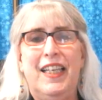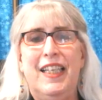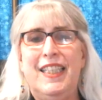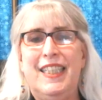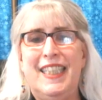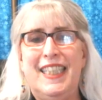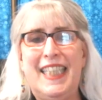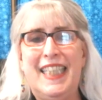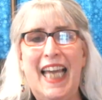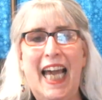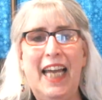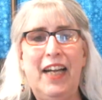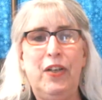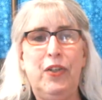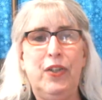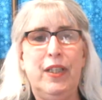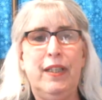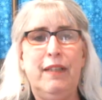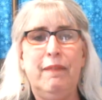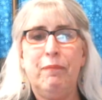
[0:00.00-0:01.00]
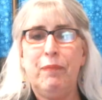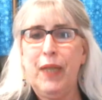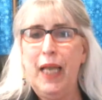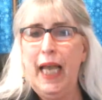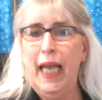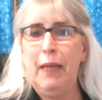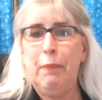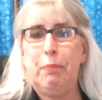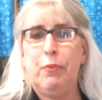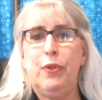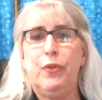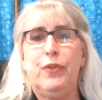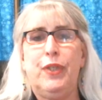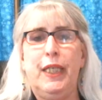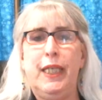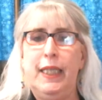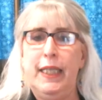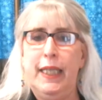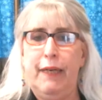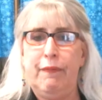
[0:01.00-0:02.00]
Saturday, April the
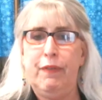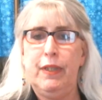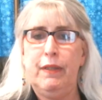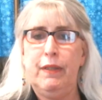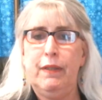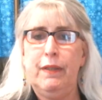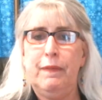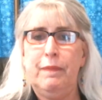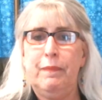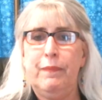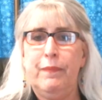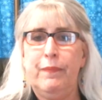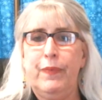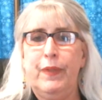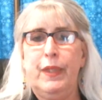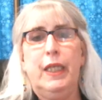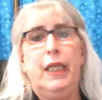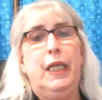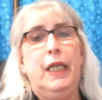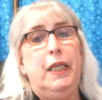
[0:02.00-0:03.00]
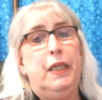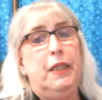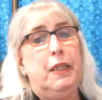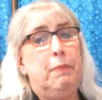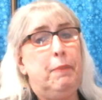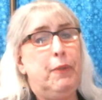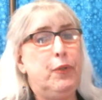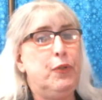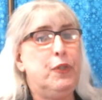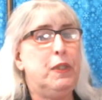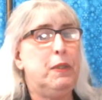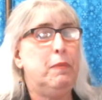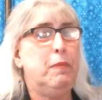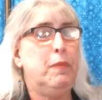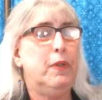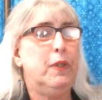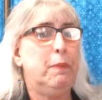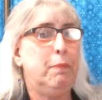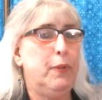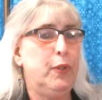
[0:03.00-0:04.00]
11th.
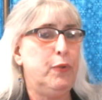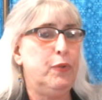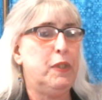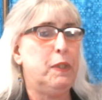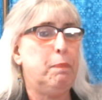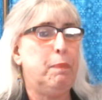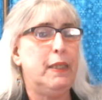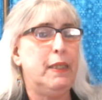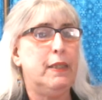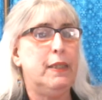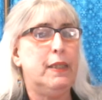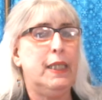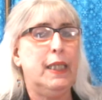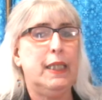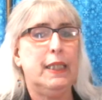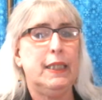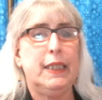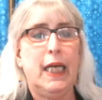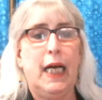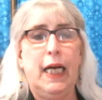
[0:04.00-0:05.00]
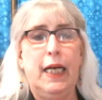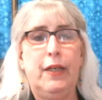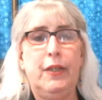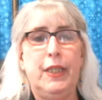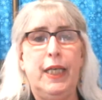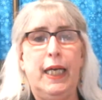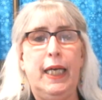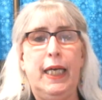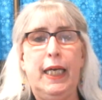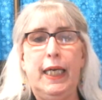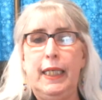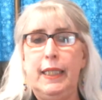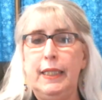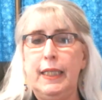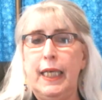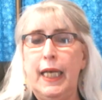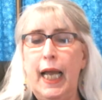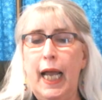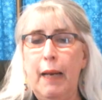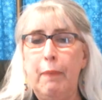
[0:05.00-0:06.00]
The moon spends the entire day in
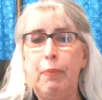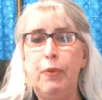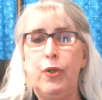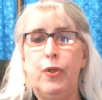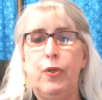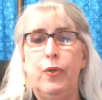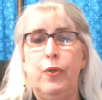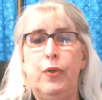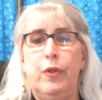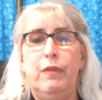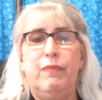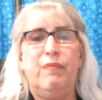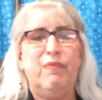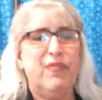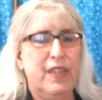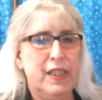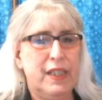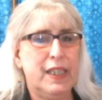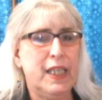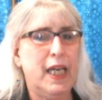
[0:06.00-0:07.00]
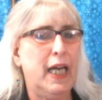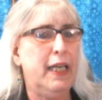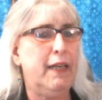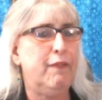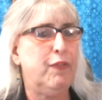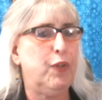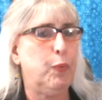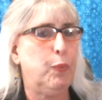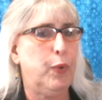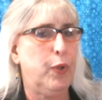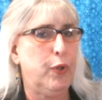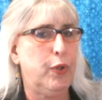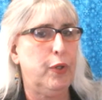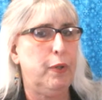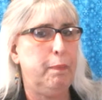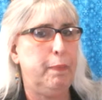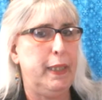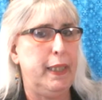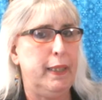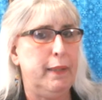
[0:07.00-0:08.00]
Capricorn, the sign of the worker
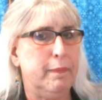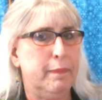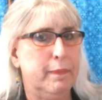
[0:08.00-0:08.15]
bee.